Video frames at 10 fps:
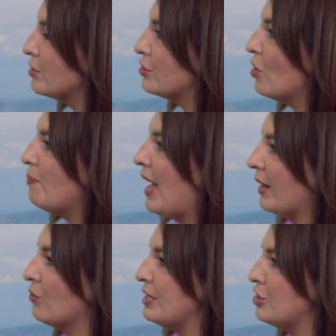
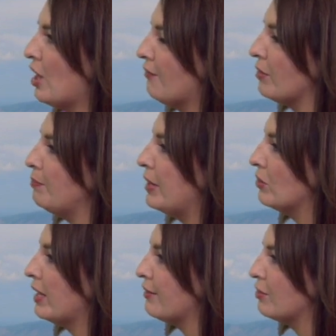snowpack. Great shot from Bear
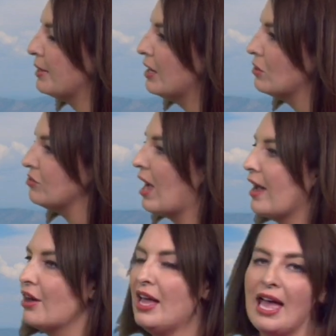Lake from Carol Dyer.